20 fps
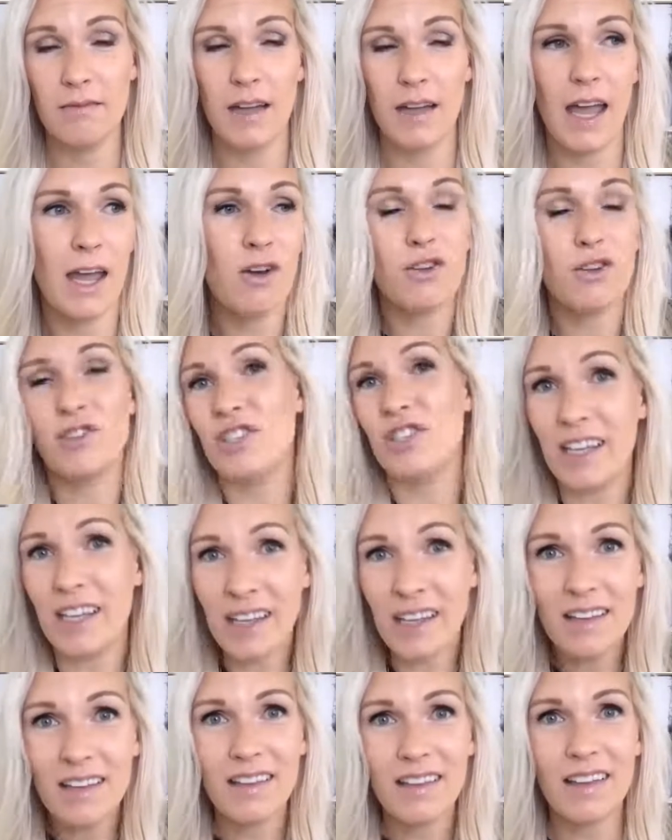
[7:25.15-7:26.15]

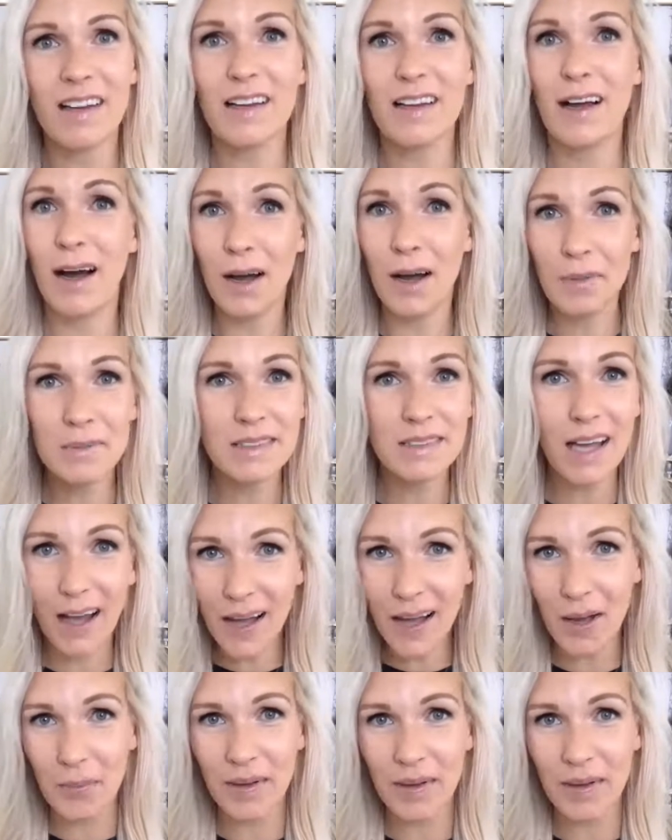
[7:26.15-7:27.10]
energy that comes up.